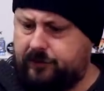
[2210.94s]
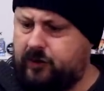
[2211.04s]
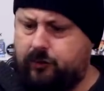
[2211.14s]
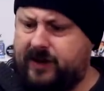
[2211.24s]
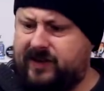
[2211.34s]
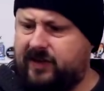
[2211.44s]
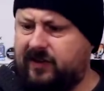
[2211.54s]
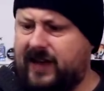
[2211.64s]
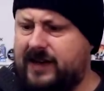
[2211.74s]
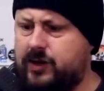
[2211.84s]
greasy
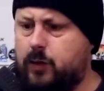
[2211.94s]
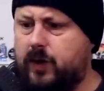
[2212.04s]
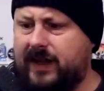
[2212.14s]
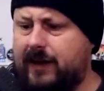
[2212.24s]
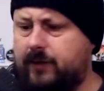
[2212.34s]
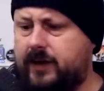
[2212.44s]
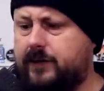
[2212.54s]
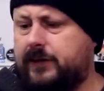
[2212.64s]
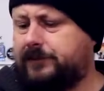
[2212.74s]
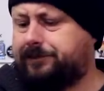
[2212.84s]
stain you want to get rid
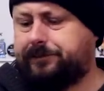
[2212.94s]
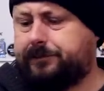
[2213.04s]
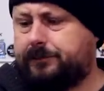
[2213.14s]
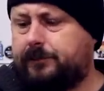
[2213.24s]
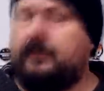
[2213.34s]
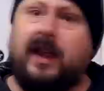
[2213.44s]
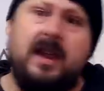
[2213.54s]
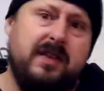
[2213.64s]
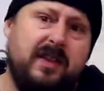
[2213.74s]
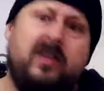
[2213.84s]
of.
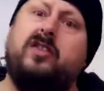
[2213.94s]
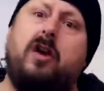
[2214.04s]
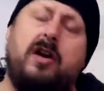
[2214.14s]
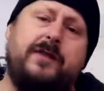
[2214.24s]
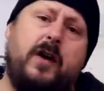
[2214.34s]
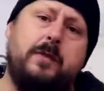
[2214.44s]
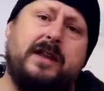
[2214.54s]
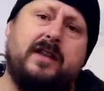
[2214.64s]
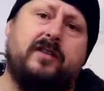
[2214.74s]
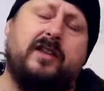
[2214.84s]
This is high
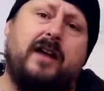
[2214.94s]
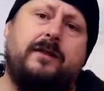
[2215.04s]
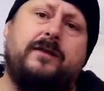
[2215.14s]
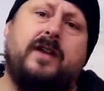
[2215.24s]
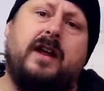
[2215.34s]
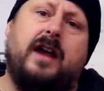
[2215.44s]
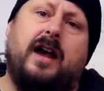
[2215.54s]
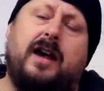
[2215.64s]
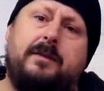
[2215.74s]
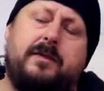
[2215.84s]
foaming, this stuff.
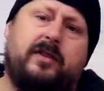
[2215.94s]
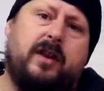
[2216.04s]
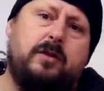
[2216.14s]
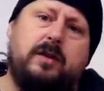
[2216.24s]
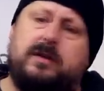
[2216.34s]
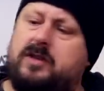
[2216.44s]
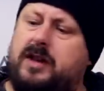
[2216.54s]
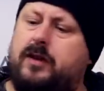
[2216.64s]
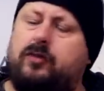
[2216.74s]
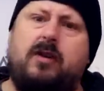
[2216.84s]
So, you
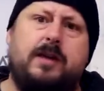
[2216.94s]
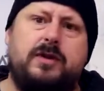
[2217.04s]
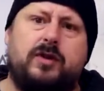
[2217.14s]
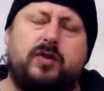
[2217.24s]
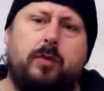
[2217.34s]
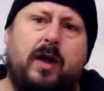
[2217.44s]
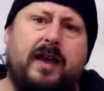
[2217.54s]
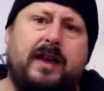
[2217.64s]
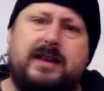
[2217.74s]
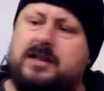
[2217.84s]
know, it's great when you're
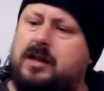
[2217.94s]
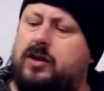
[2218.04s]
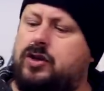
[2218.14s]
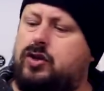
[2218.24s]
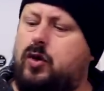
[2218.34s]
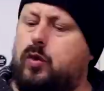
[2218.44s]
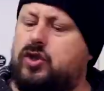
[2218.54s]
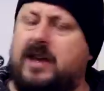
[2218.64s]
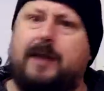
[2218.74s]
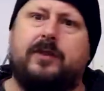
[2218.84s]
spraying it into like your door
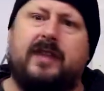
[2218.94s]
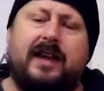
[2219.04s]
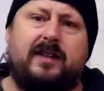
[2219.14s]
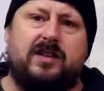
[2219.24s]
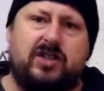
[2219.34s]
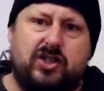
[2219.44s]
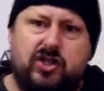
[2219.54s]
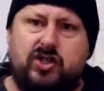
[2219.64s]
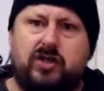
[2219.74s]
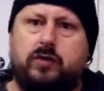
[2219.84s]
jams and that, because it
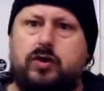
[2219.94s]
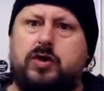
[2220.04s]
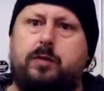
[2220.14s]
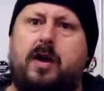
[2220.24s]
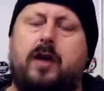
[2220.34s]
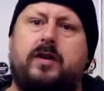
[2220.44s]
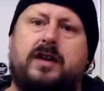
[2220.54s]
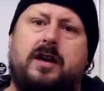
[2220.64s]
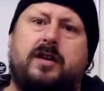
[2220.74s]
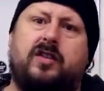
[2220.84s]
just, you spray it on,
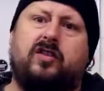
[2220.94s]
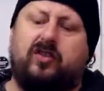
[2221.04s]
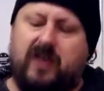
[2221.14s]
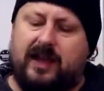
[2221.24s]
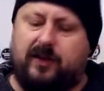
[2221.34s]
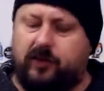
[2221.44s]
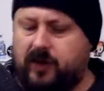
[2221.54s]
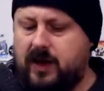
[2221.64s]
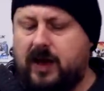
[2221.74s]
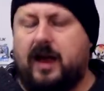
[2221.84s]
it kind of
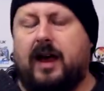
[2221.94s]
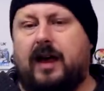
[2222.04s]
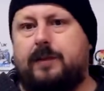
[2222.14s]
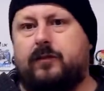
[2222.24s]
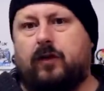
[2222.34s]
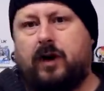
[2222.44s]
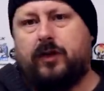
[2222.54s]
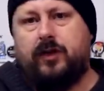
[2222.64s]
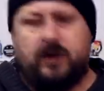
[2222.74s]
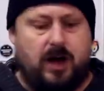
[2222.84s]
sticks.
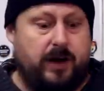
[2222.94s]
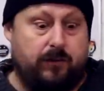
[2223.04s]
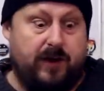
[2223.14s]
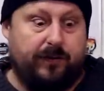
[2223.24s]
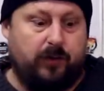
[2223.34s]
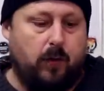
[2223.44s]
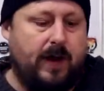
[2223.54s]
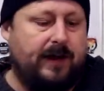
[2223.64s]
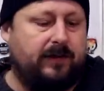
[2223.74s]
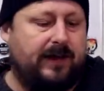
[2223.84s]
Rather than kind of runs
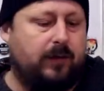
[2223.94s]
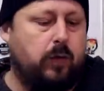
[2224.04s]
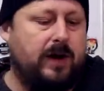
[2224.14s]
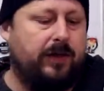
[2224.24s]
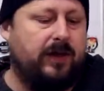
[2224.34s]
away. So that's one